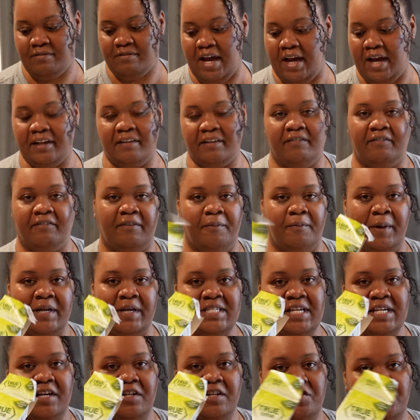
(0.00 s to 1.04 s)
The
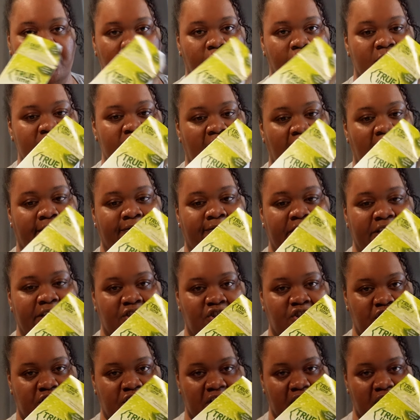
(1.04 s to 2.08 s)
best I could do was to have these
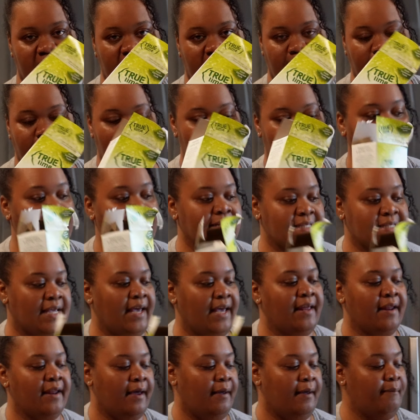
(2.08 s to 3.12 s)
just lime packets,
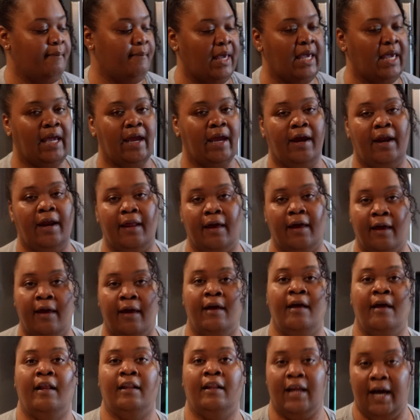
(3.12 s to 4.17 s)
and I made
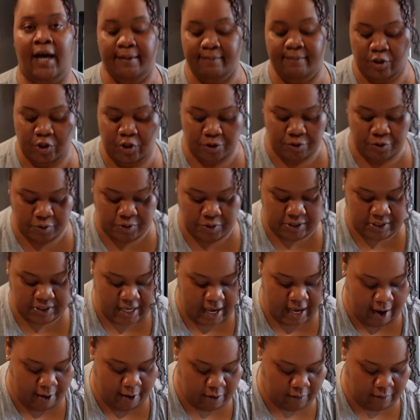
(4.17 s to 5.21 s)
lime juice
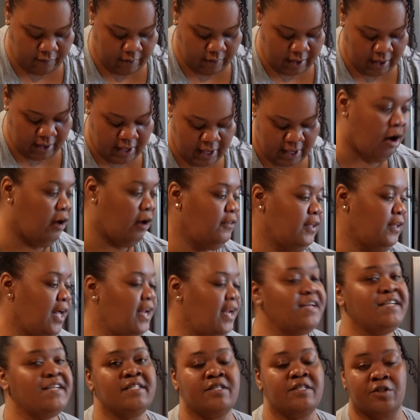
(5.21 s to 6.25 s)
out of it. All that
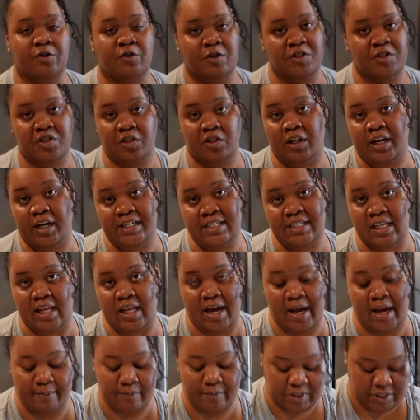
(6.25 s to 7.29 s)
is crystallized
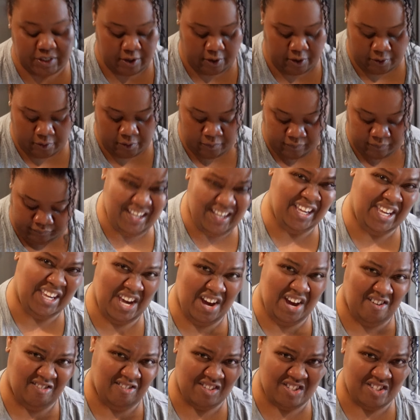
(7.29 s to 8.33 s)
lime, so it
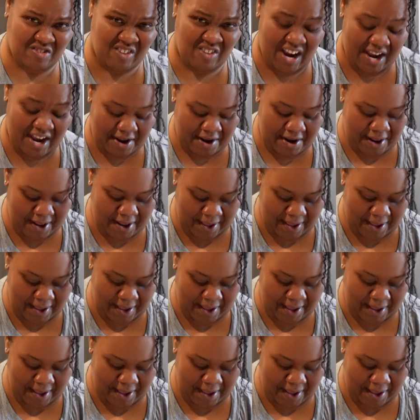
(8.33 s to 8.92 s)
counts, right?